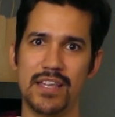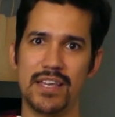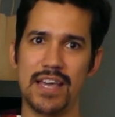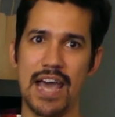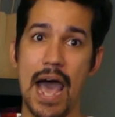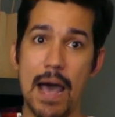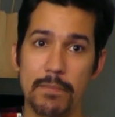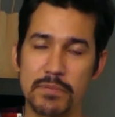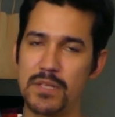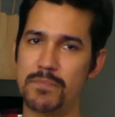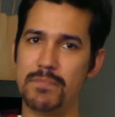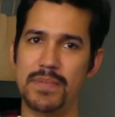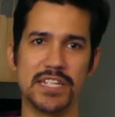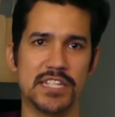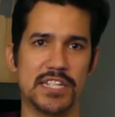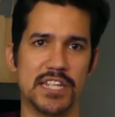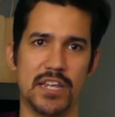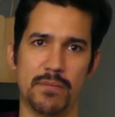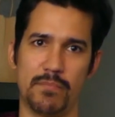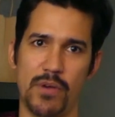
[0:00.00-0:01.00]

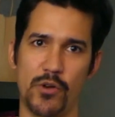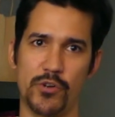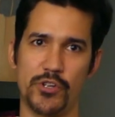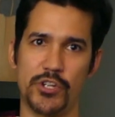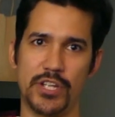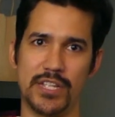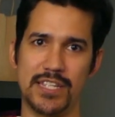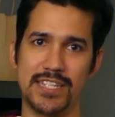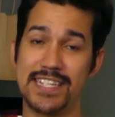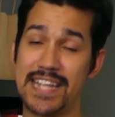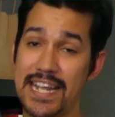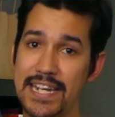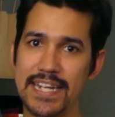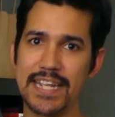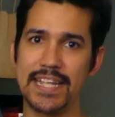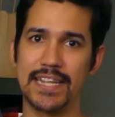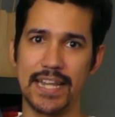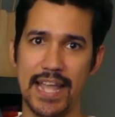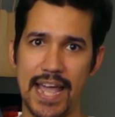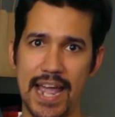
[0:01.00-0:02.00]
optimistic emotions tend to
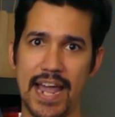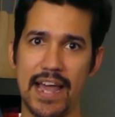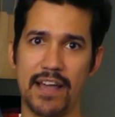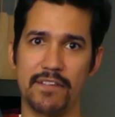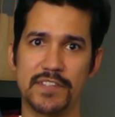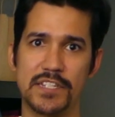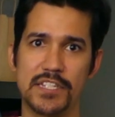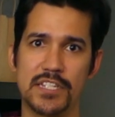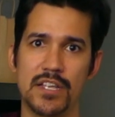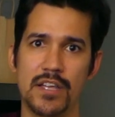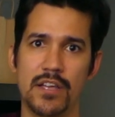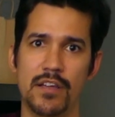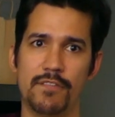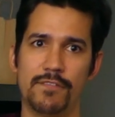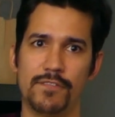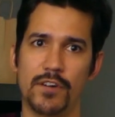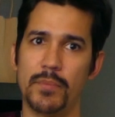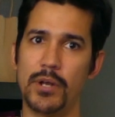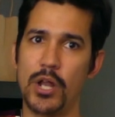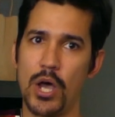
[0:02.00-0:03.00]
get laughs
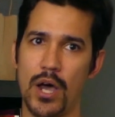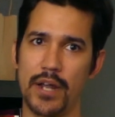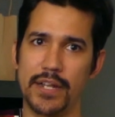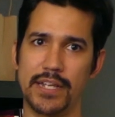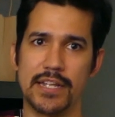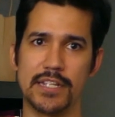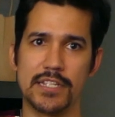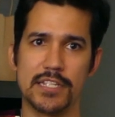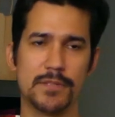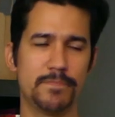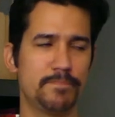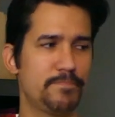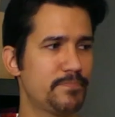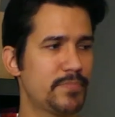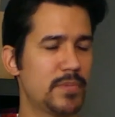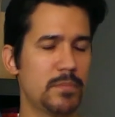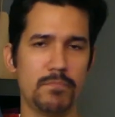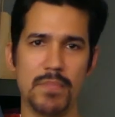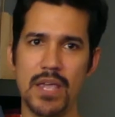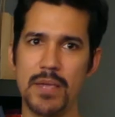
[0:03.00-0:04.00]
from an audience.
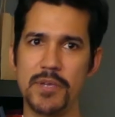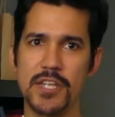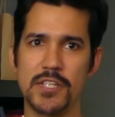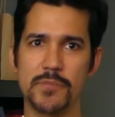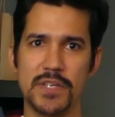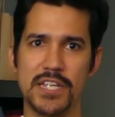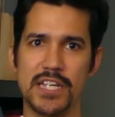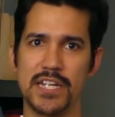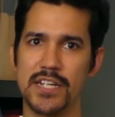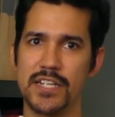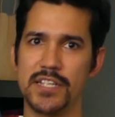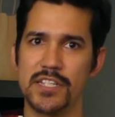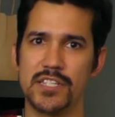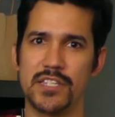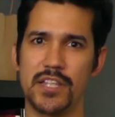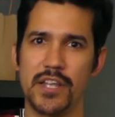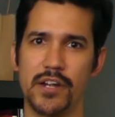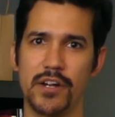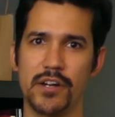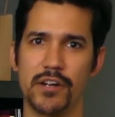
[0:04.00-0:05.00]
Maybe it's because
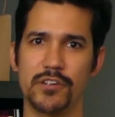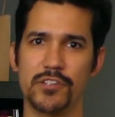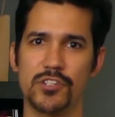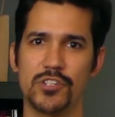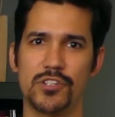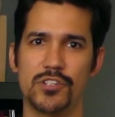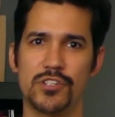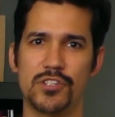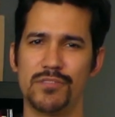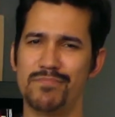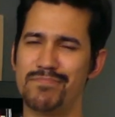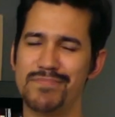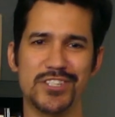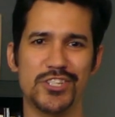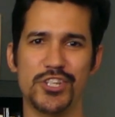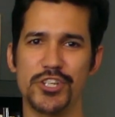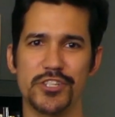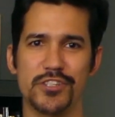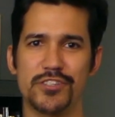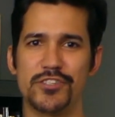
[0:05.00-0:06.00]
there's
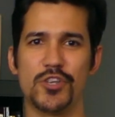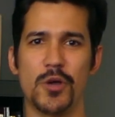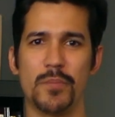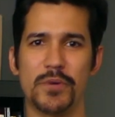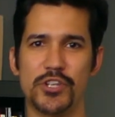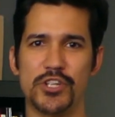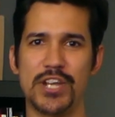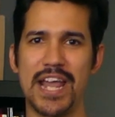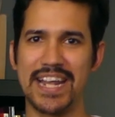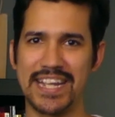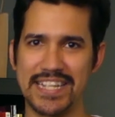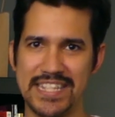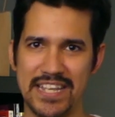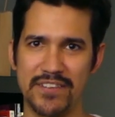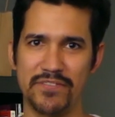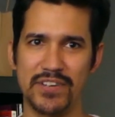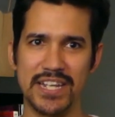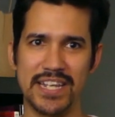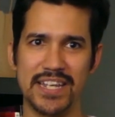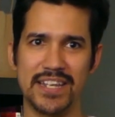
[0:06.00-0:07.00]
just so much
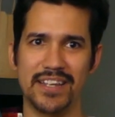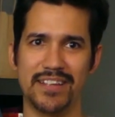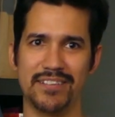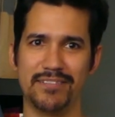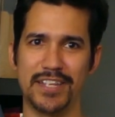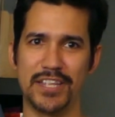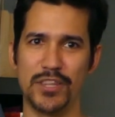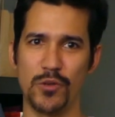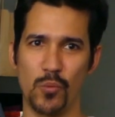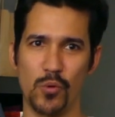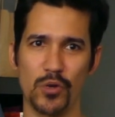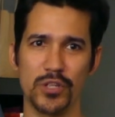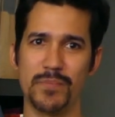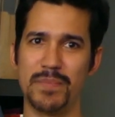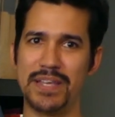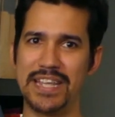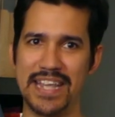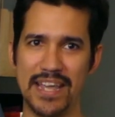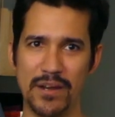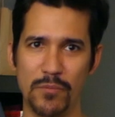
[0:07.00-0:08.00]
negativity in the world to
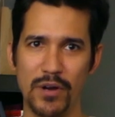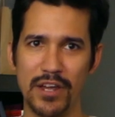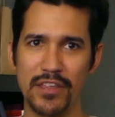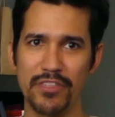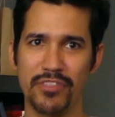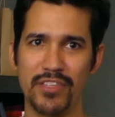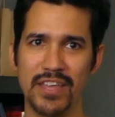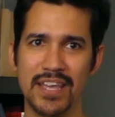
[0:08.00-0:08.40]
begin with